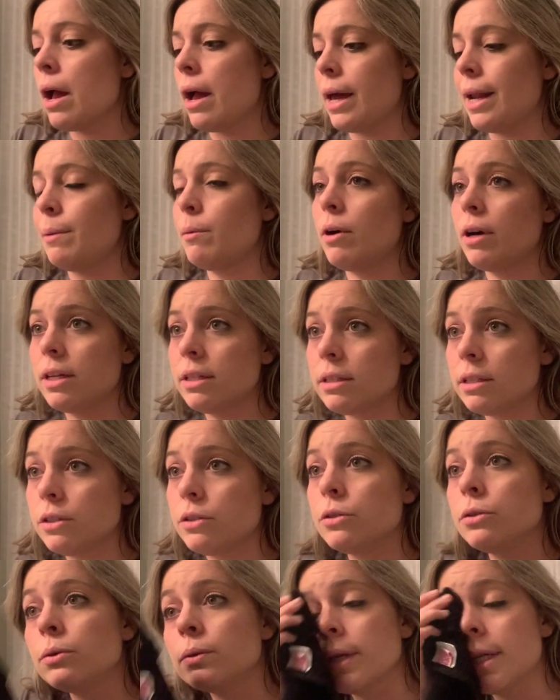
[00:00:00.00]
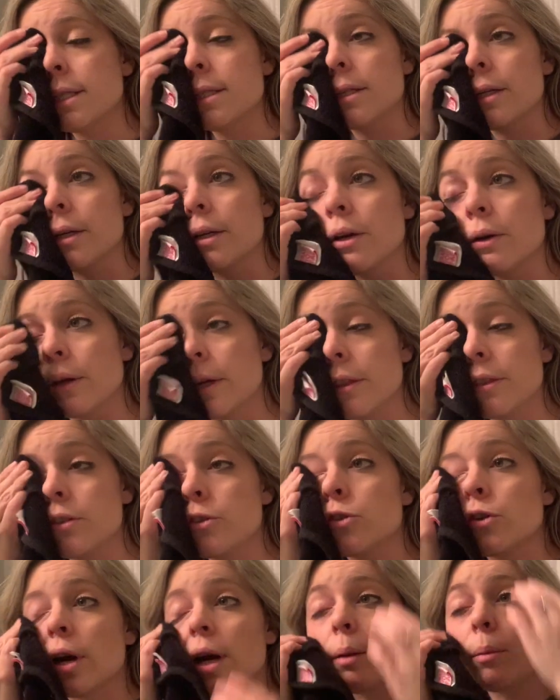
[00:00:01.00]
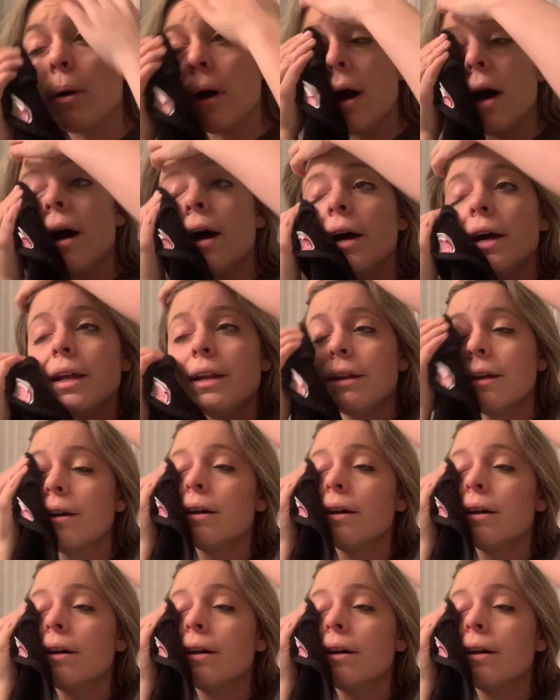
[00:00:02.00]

And I'm honestly too lazy to go get the tripod.